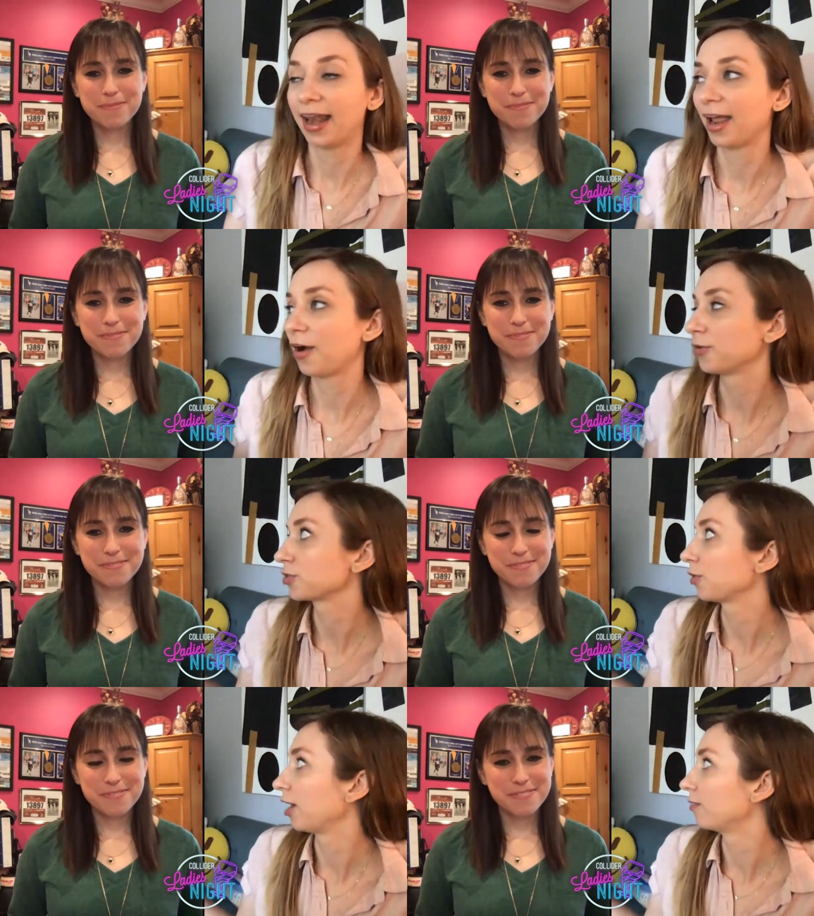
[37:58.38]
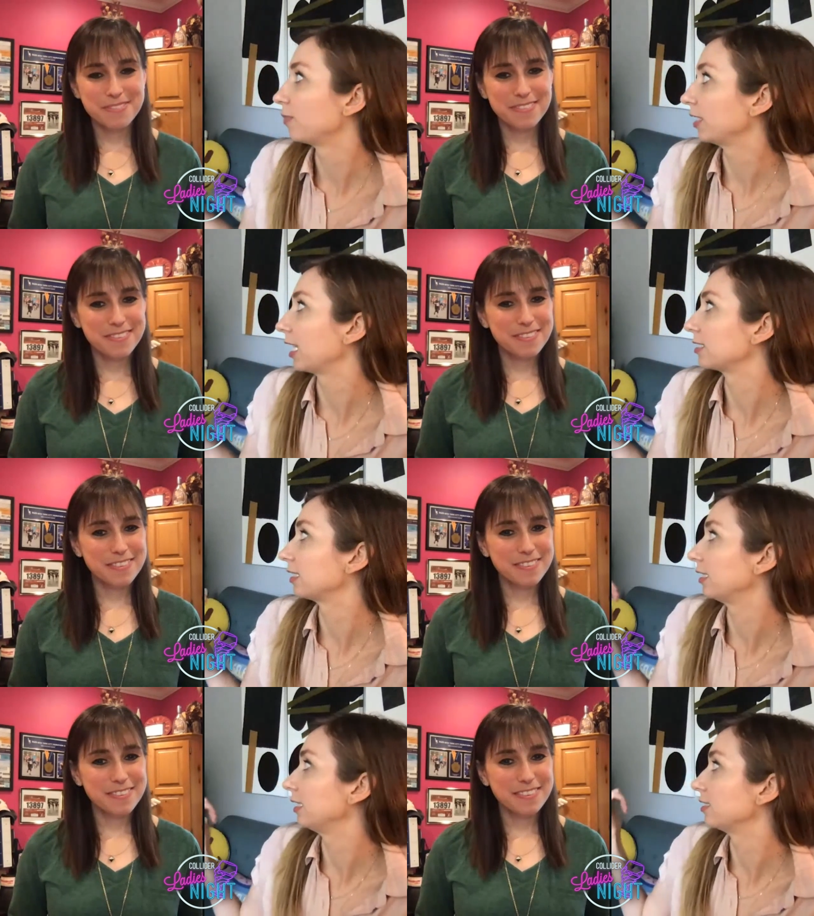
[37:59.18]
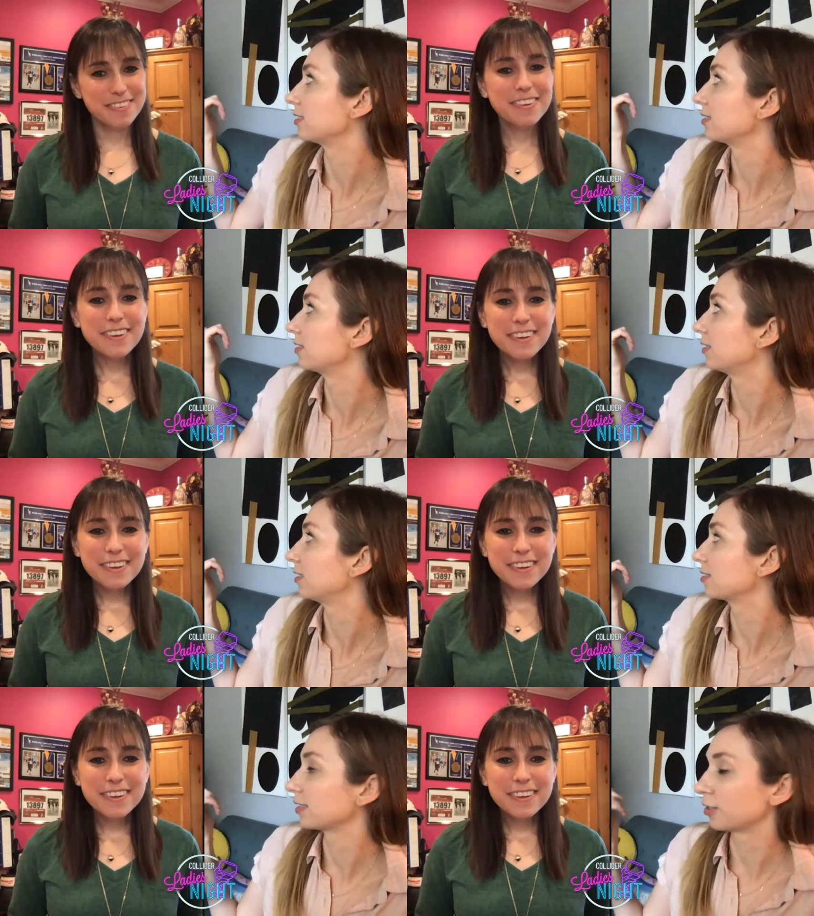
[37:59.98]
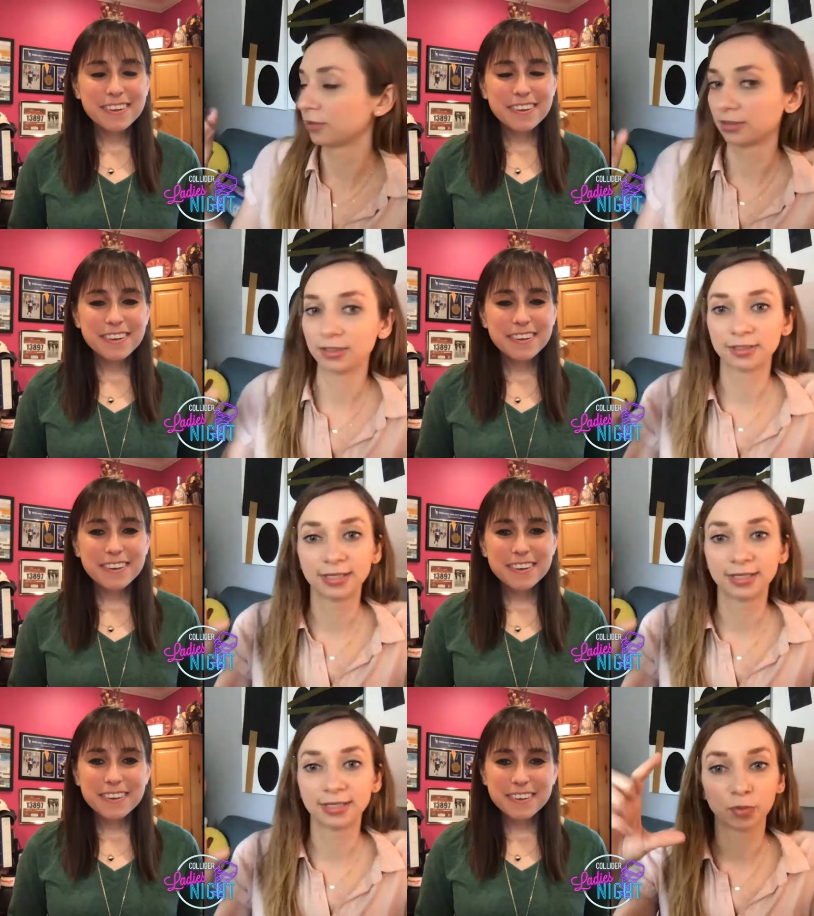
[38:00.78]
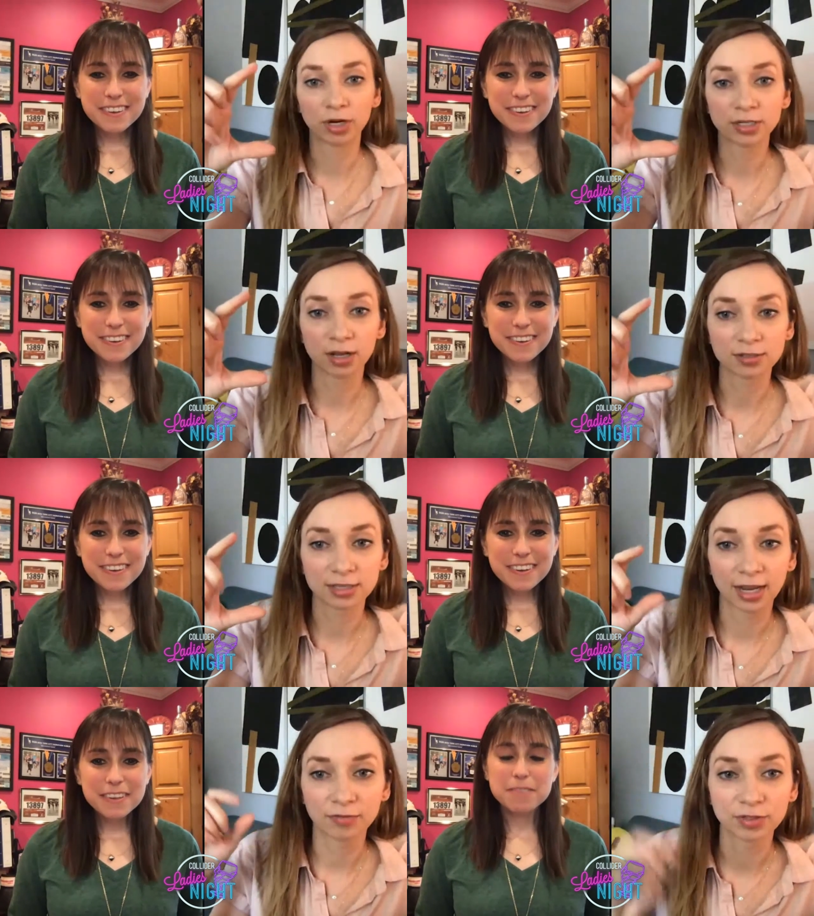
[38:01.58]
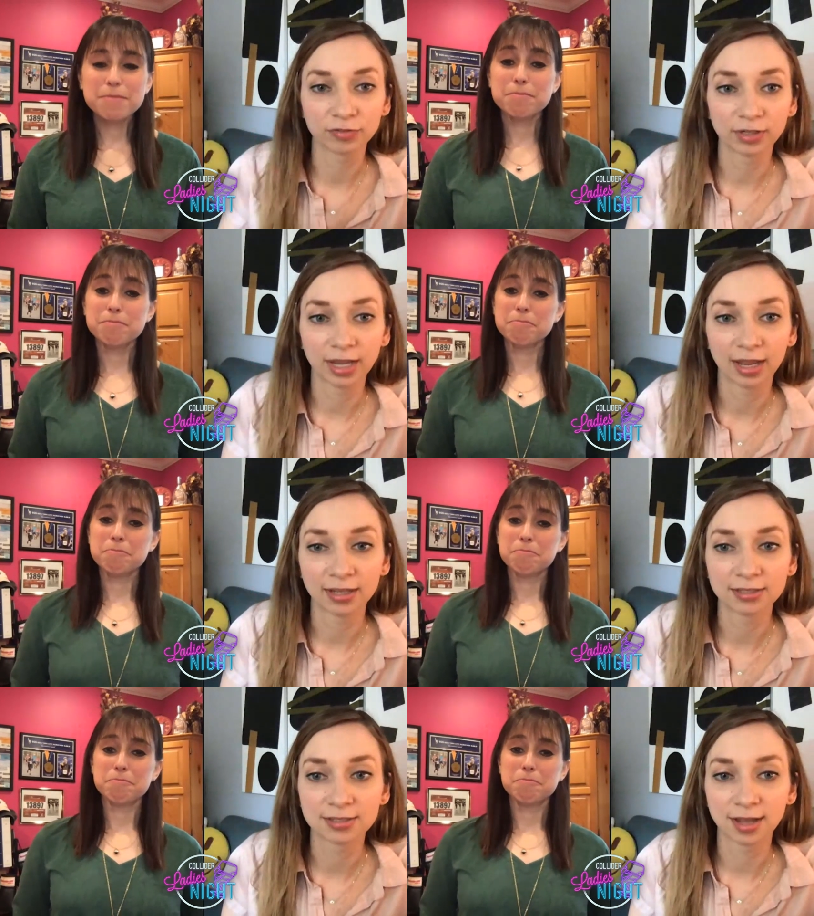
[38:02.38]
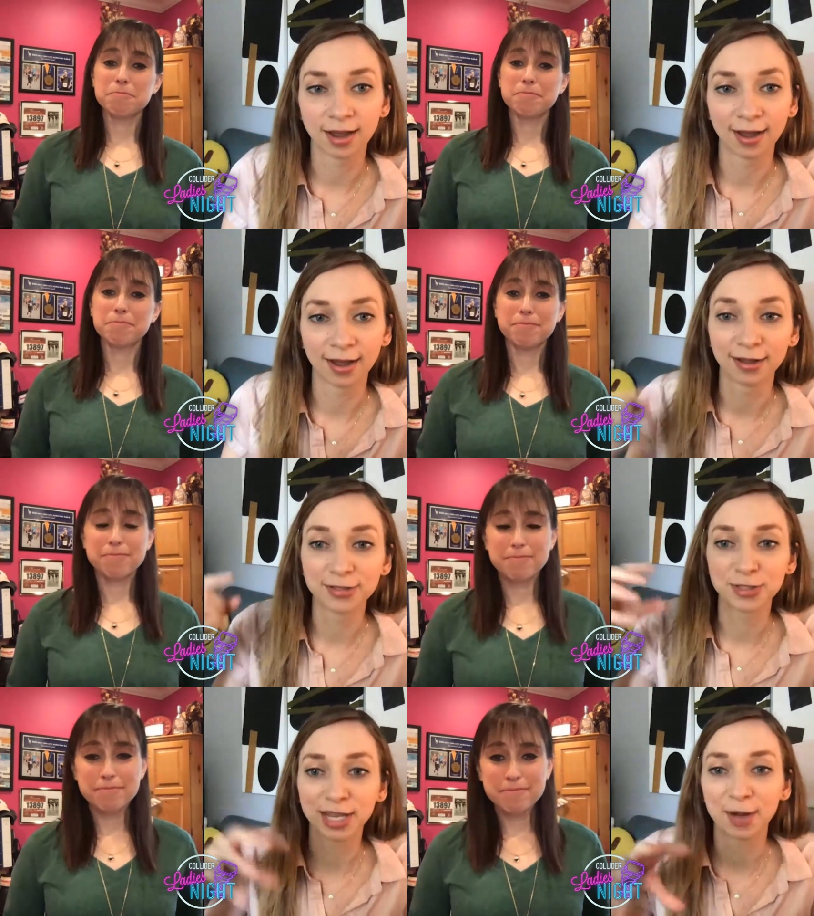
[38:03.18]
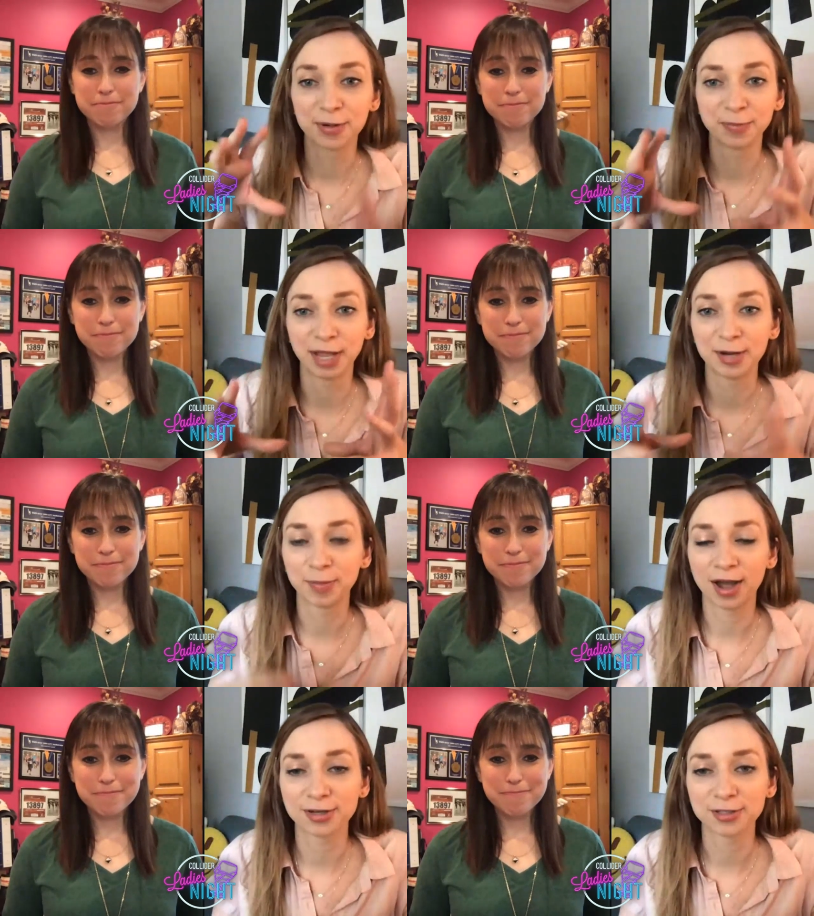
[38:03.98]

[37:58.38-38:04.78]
Speaker 1: and I also have been collecting these these little naked boy dolls that have different heads. Uh, they come in a blind